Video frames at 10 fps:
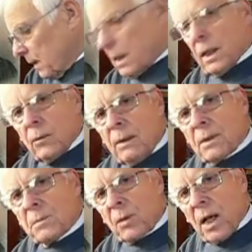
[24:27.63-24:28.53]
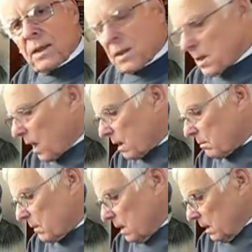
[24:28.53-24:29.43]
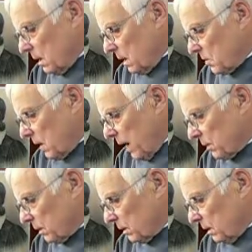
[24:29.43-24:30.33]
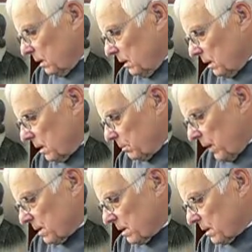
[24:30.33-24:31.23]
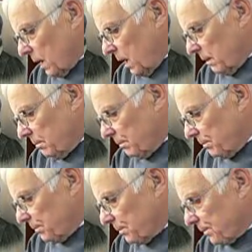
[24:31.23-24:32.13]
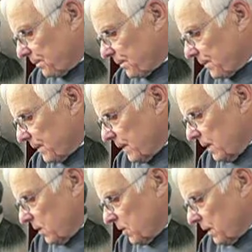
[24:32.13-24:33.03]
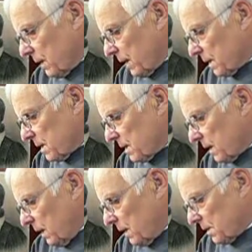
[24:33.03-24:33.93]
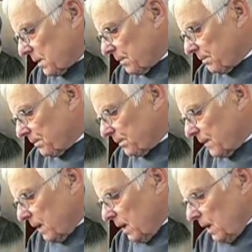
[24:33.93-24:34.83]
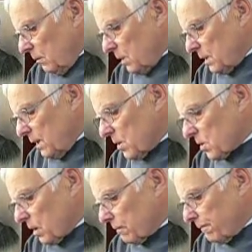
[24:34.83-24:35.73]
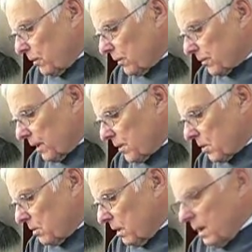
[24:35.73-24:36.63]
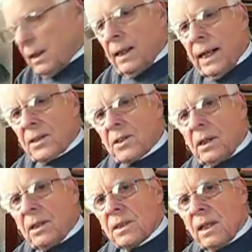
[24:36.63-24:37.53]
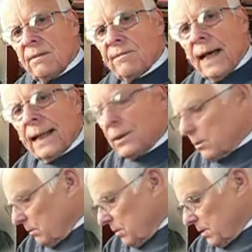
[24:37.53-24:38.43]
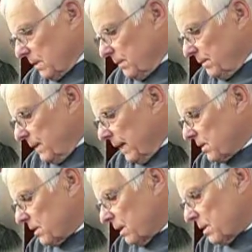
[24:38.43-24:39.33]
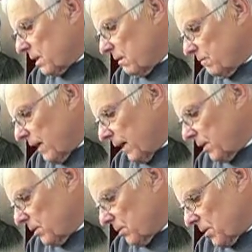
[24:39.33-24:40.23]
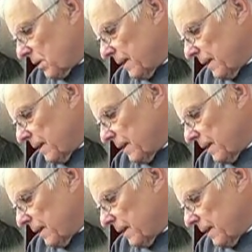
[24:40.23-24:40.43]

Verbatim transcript: Uh, we must pray the same as Daniel at the present time. Surely that is the case. Which leads us on fourthly to excellence in values. Excellence in values.